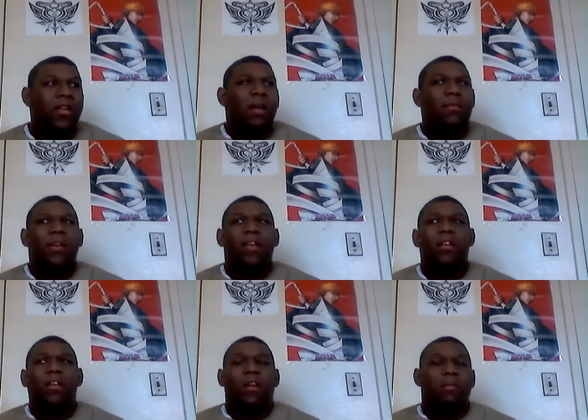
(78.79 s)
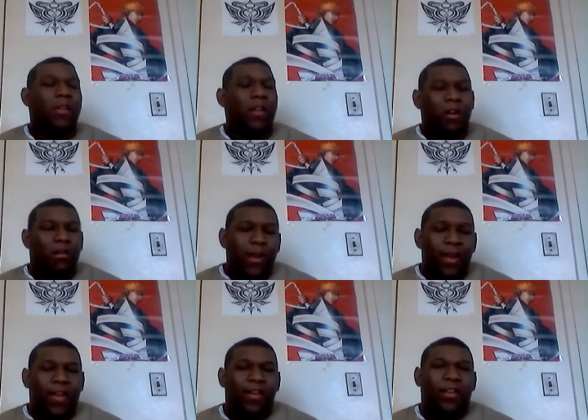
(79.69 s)
I mean, it. I mean, it already
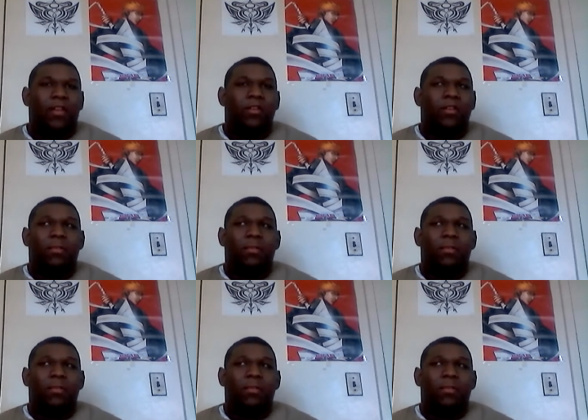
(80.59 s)
hit theaters.